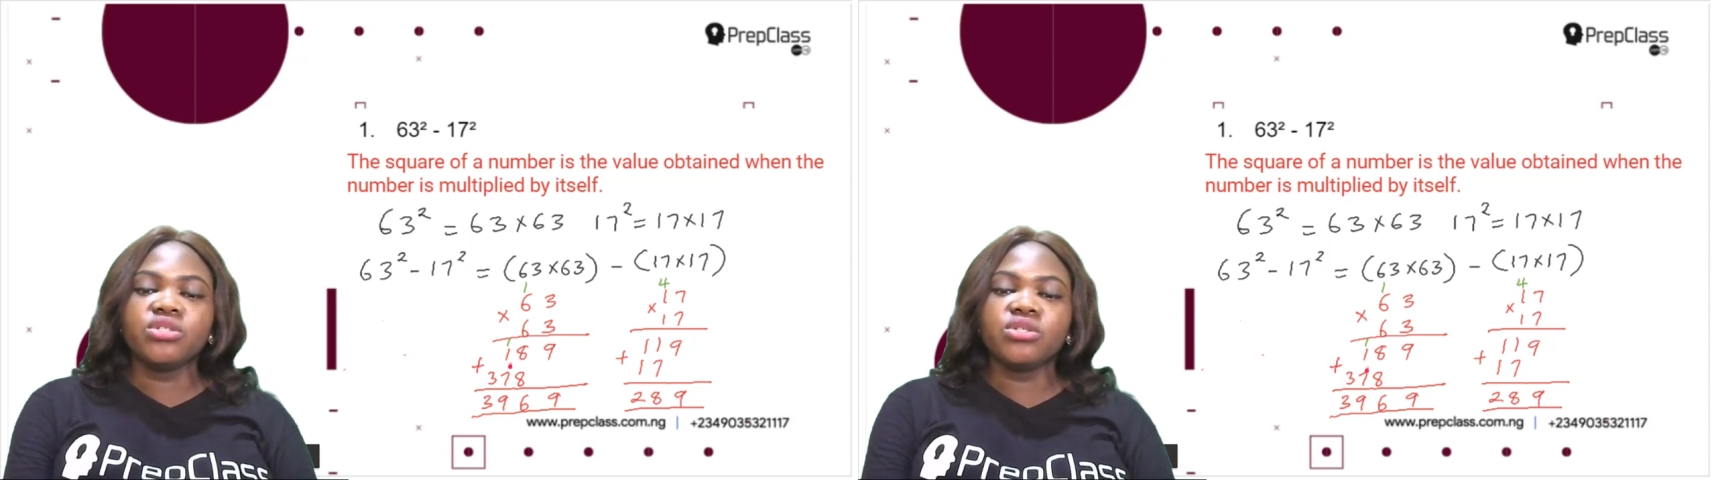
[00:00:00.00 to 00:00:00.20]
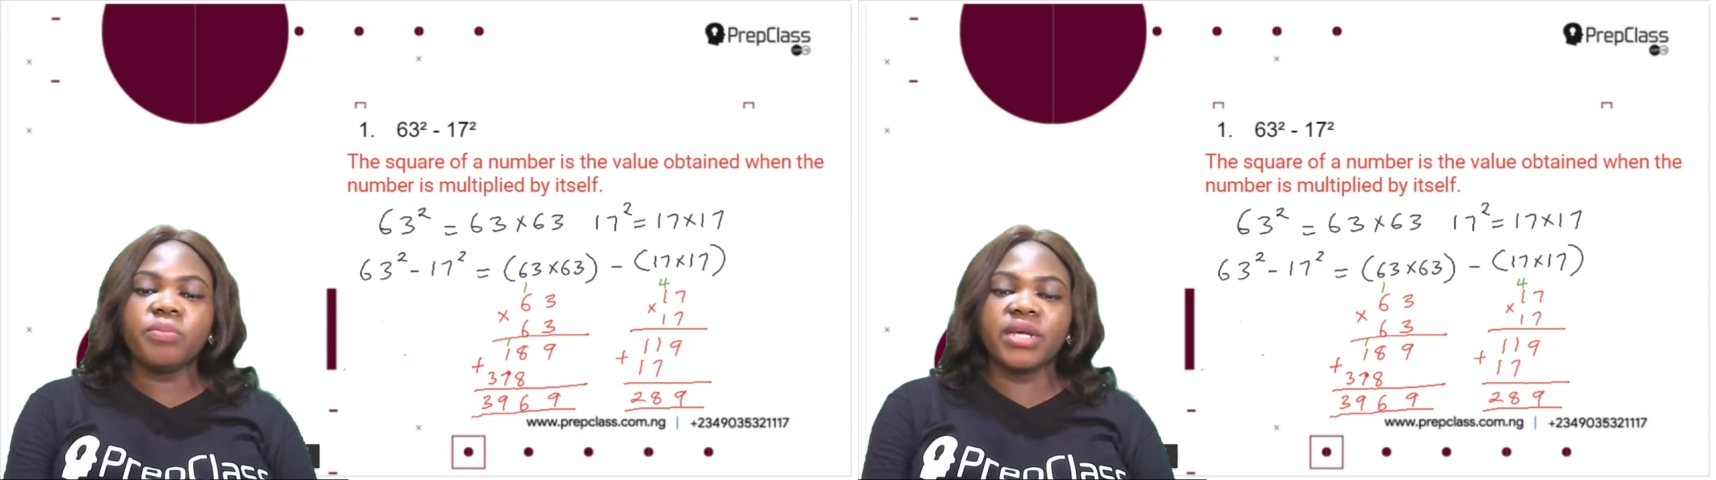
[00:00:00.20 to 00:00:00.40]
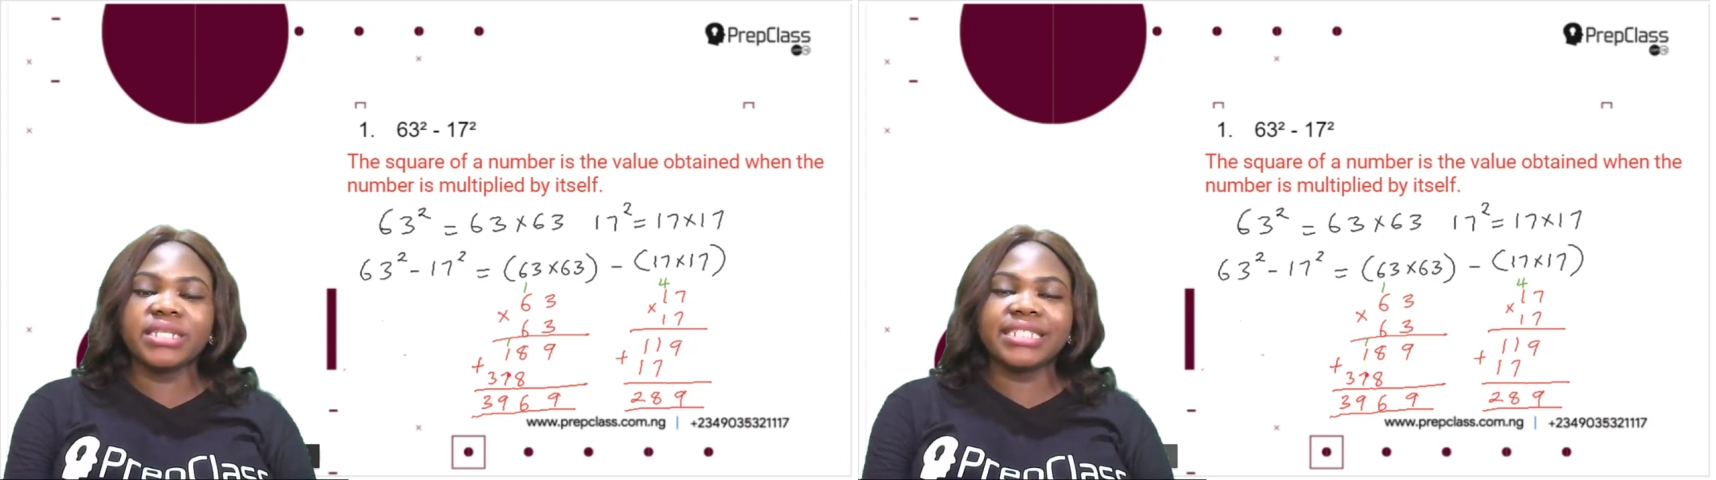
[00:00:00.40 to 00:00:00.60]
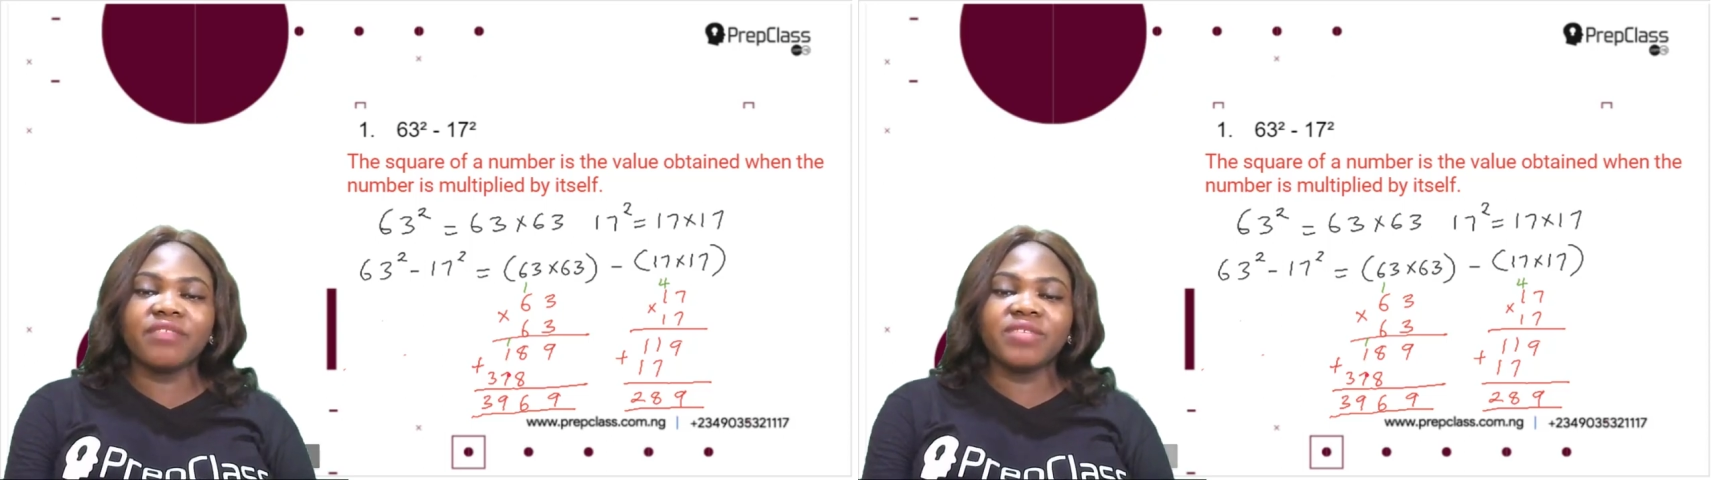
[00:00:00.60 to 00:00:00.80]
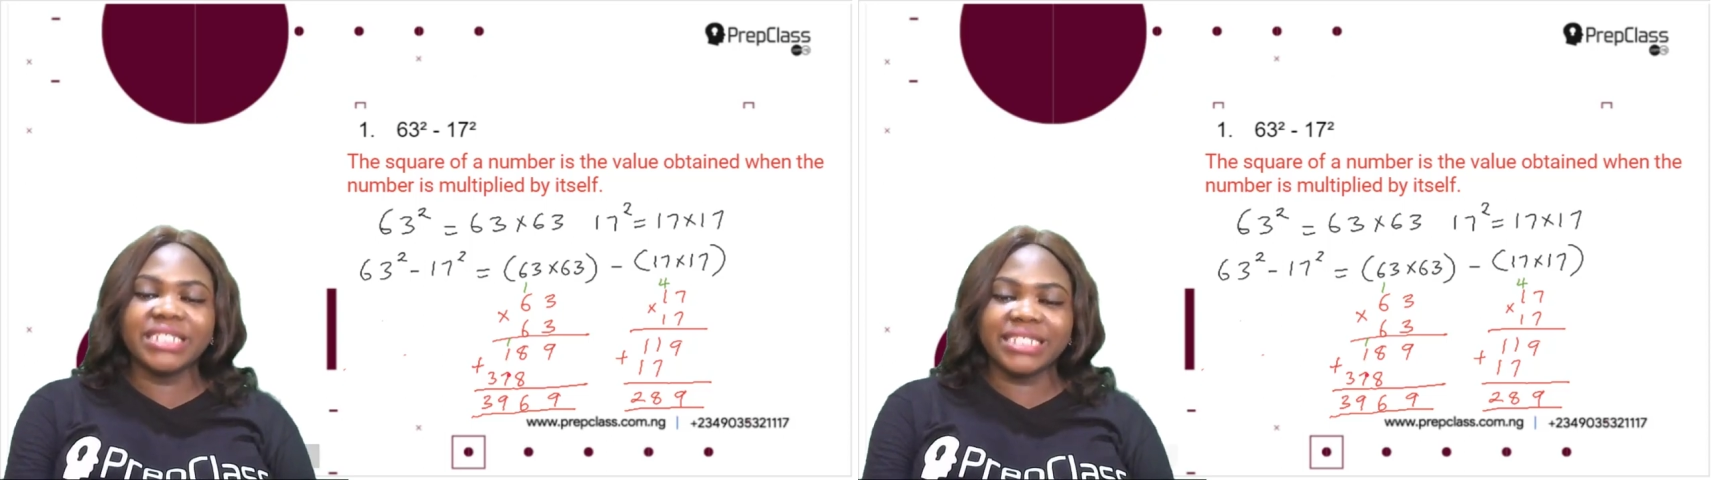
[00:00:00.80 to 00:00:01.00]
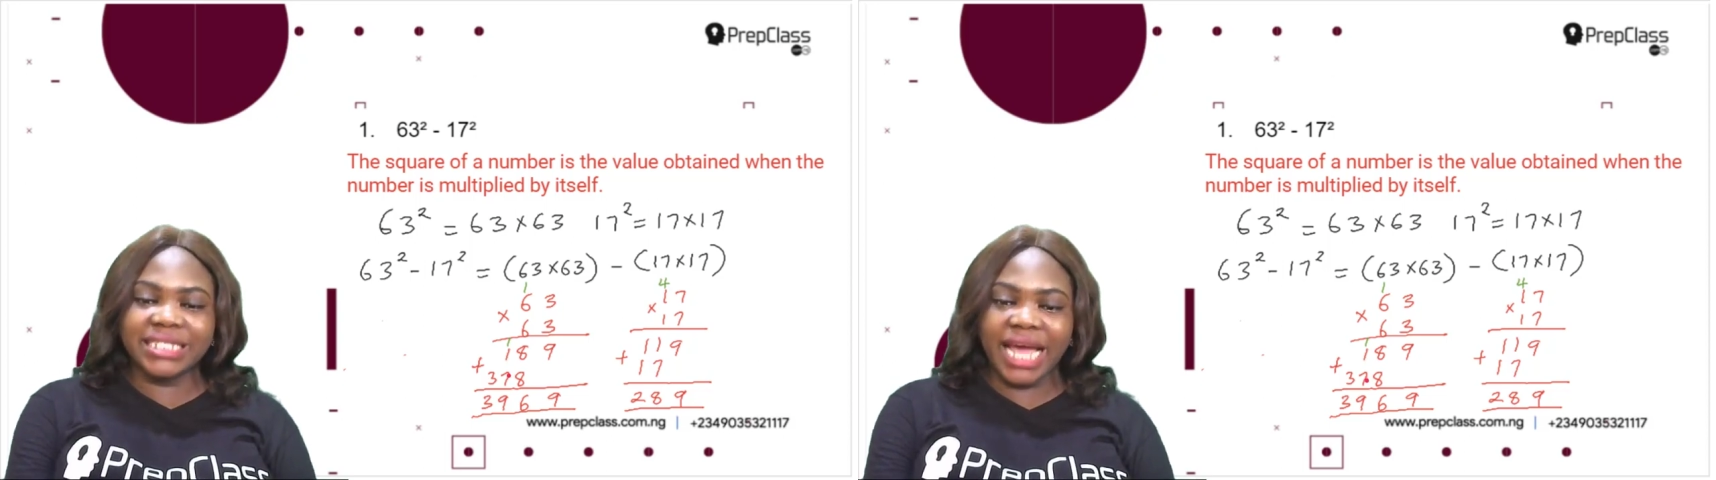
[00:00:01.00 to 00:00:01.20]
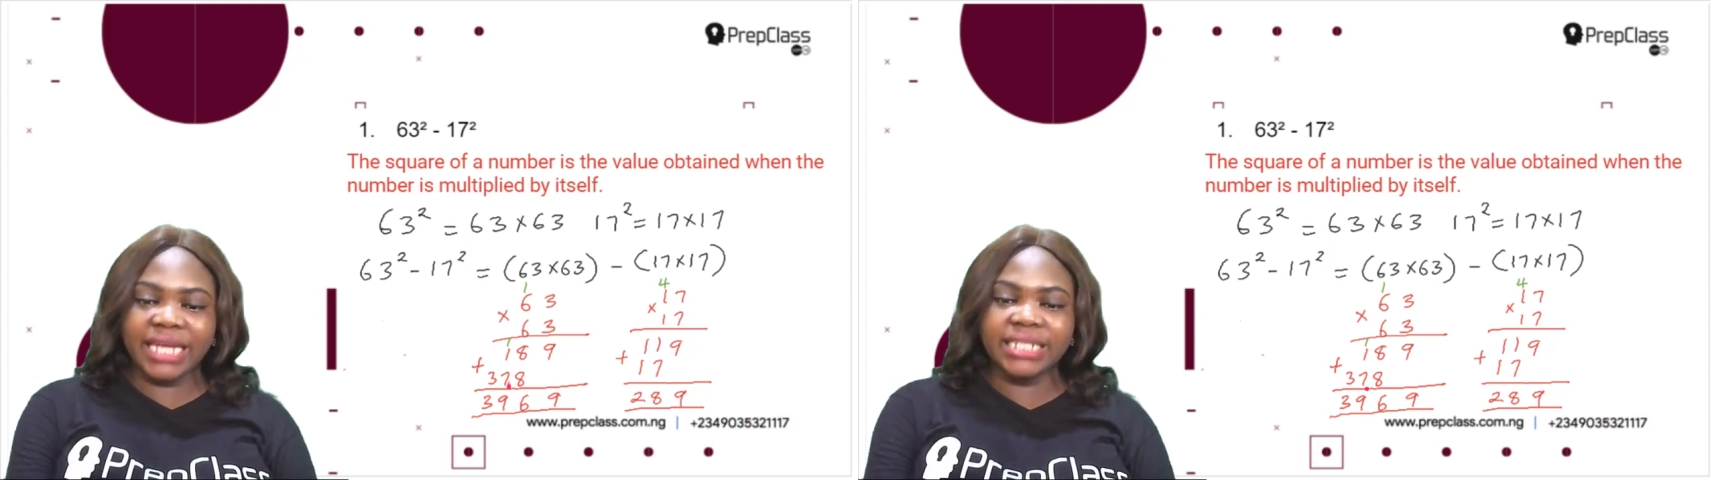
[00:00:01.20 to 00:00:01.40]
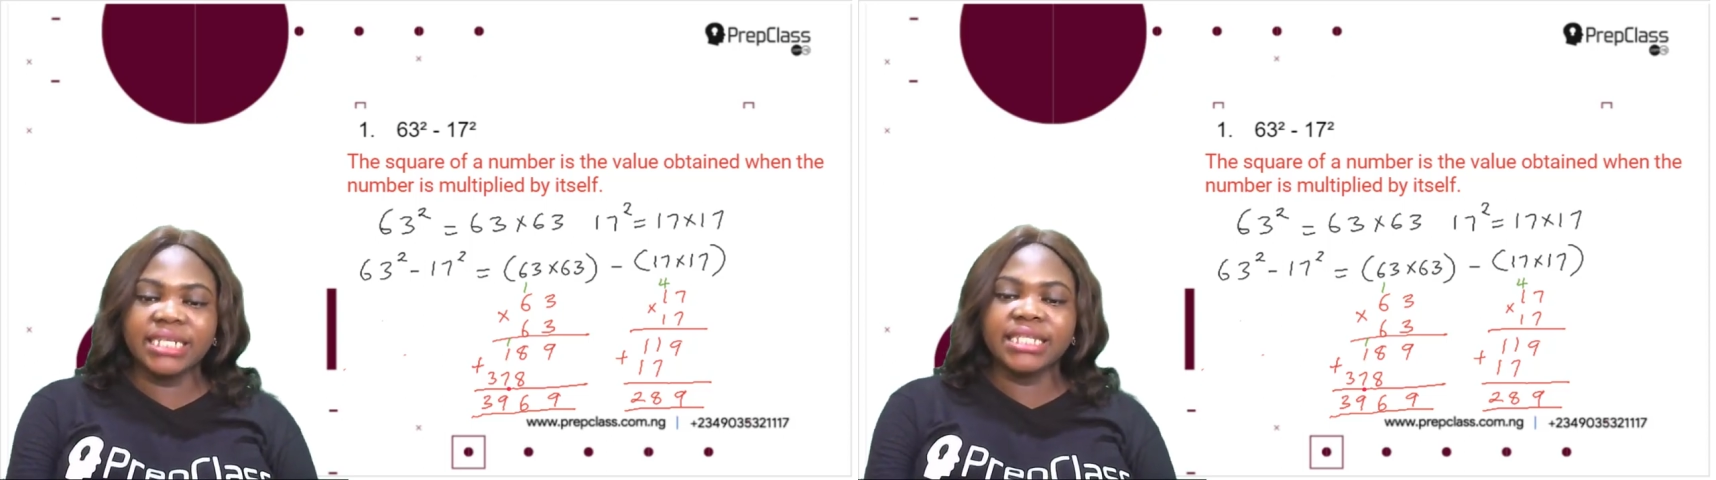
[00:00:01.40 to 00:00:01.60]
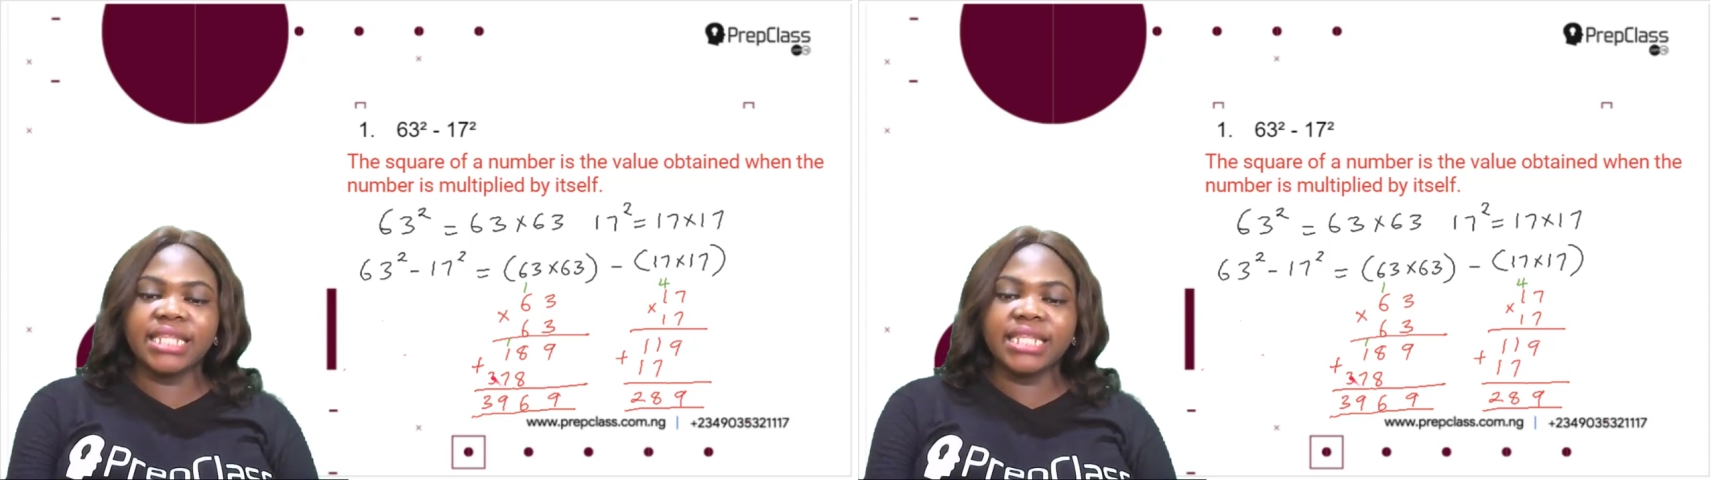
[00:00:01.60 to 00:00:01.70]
2 plus 7 is 9.